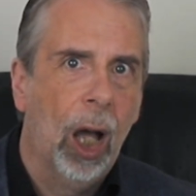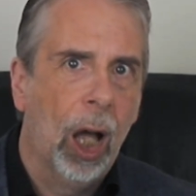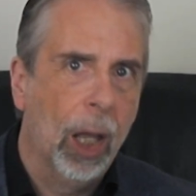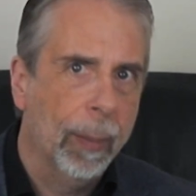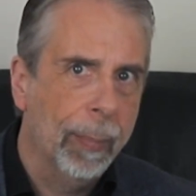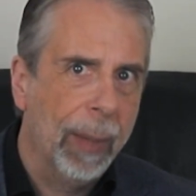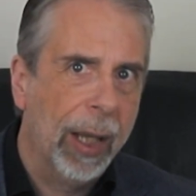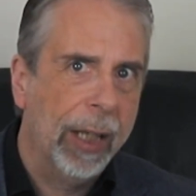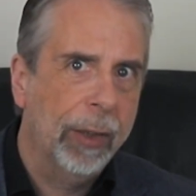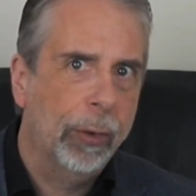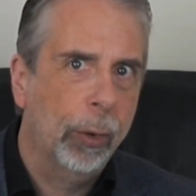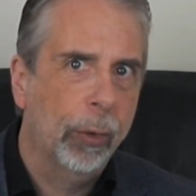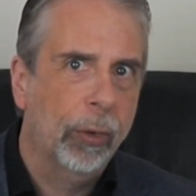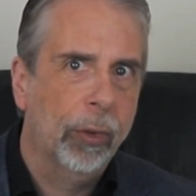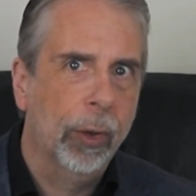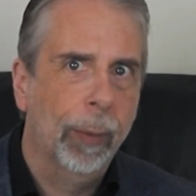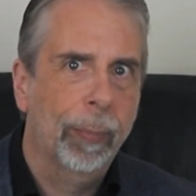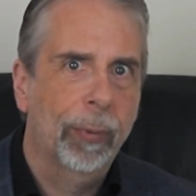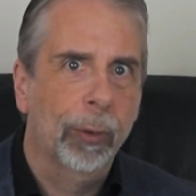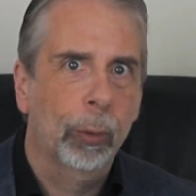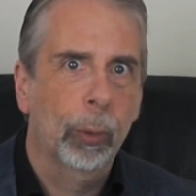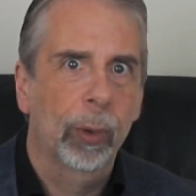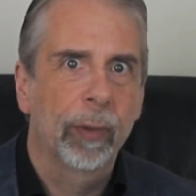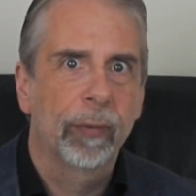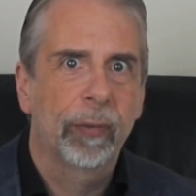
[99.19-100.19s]
I may do
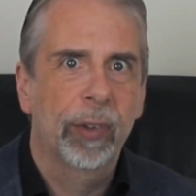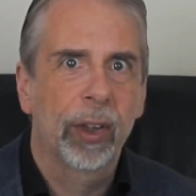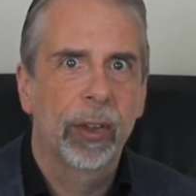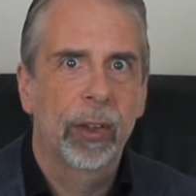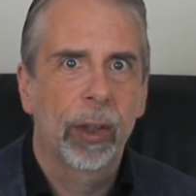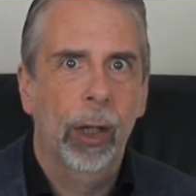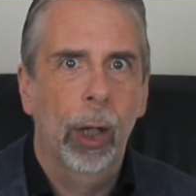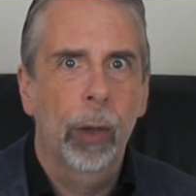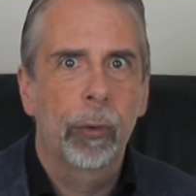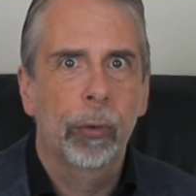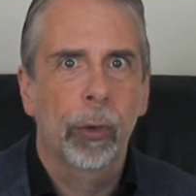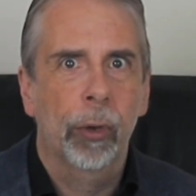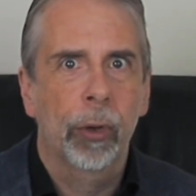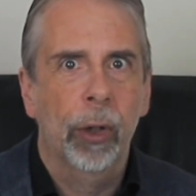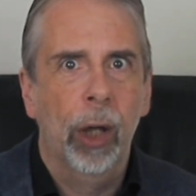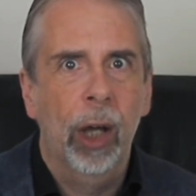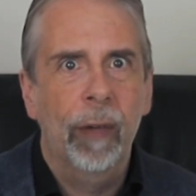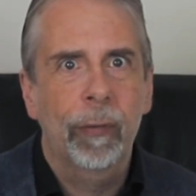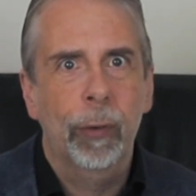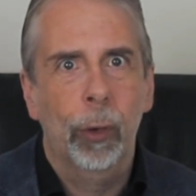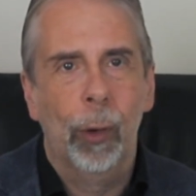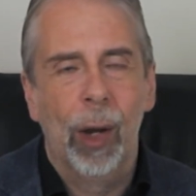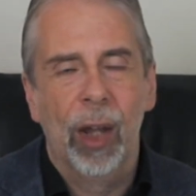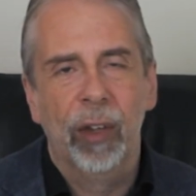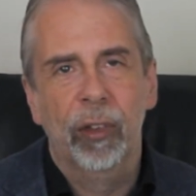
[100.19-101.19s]
subsequent videos on
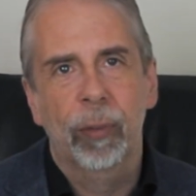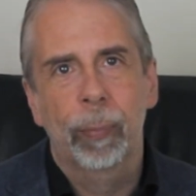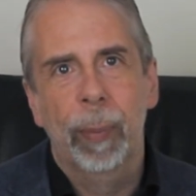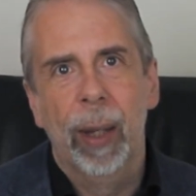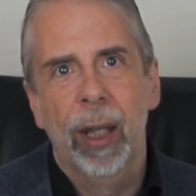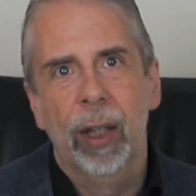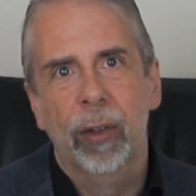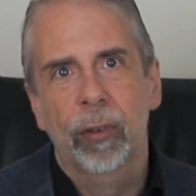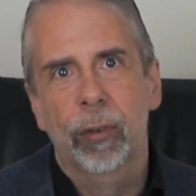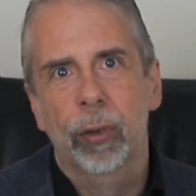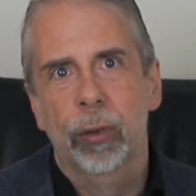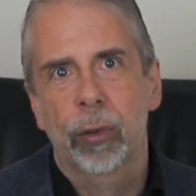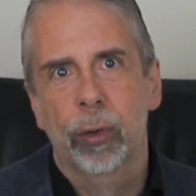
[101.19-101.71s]
other aspects